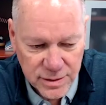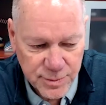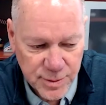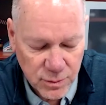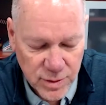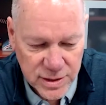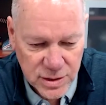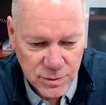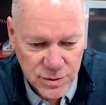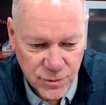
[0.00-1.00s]
Smith and
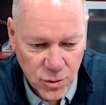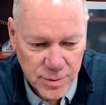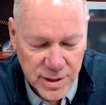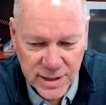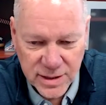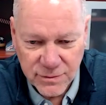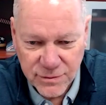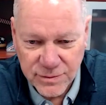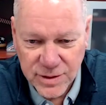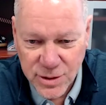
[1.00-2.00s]
Wesson was formed in
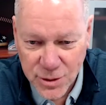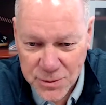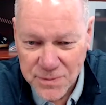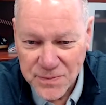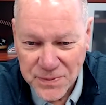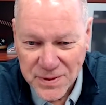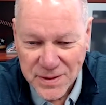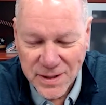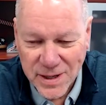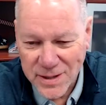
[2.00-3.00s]
1852,
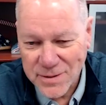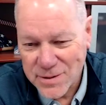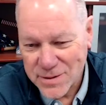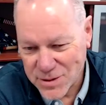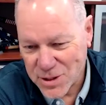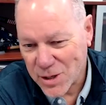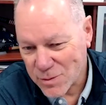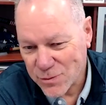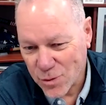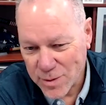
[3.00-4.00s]
and SIG
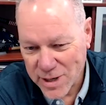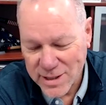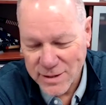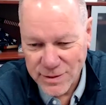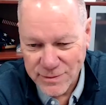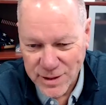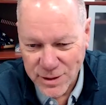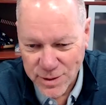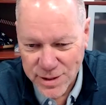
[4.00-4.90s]
was formed in 1853.